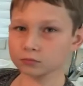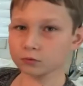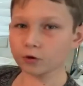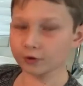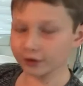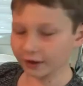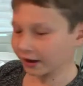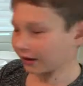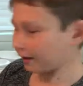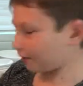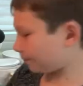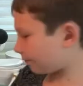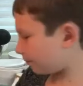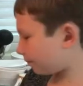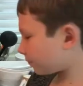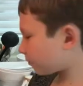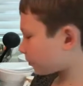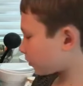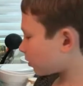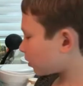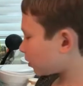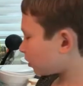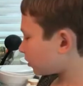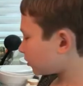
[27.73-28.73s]
okay.
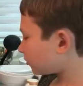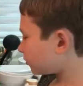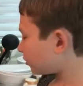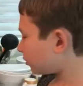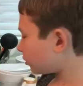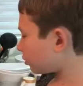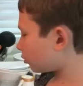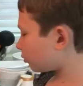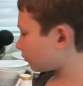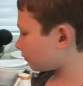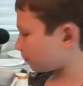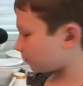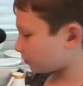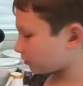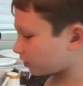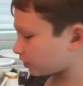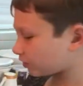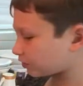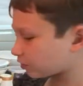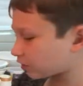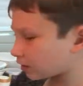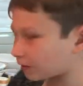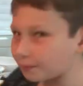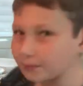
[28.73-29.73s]
So
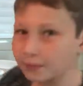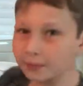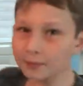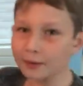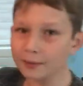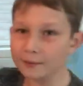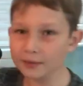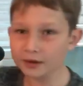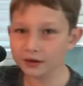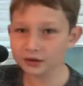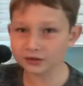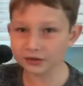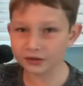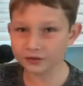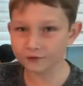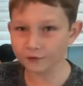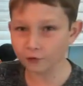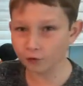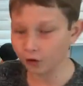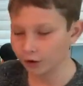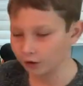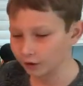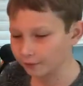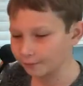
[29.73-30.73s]
this is gonna be my mixing
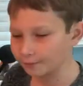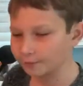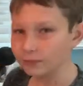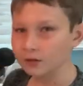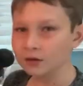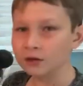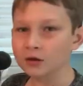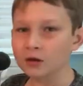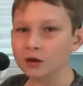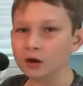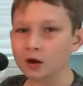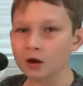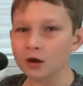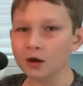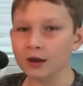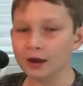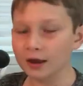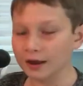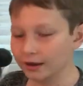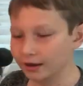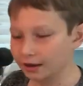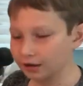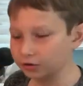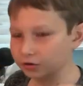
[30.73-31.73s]
fork,
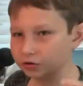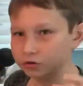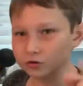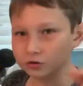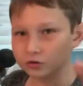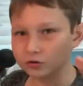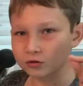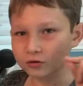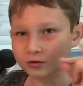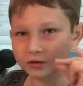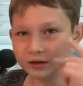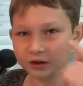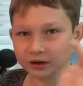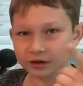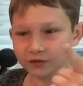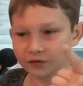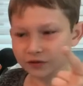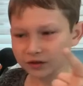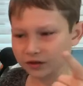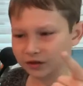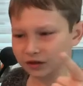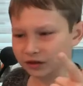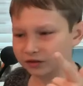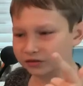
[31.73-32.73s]
and the
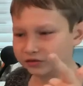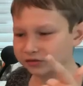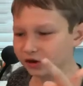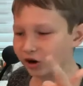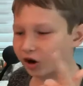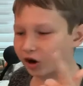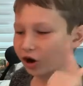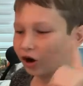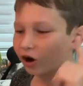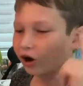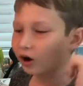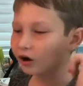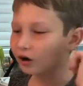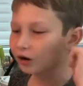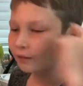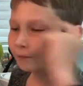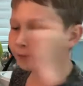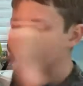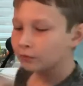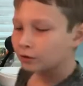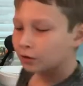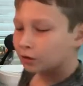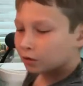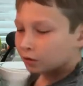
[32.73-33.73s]
ingredients are
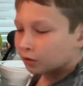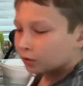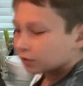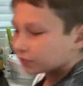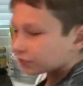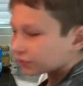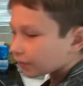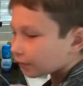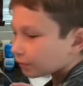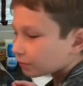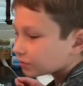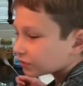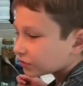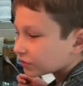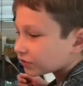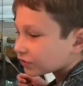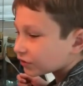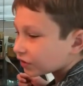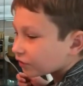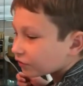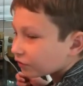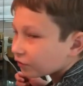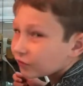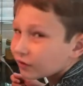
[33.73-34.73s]
some
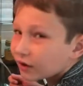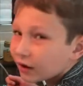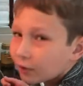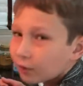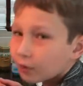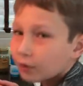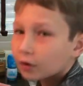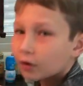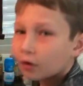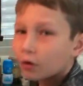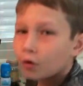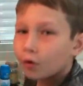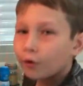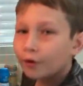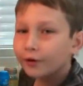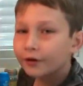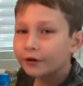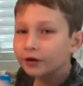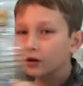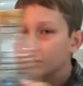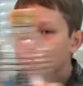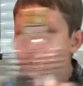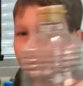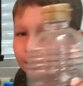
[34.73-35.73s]
sunflower
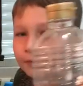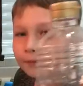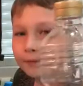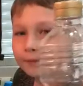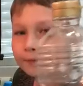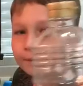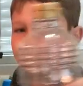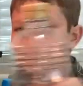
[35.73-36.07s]
oil,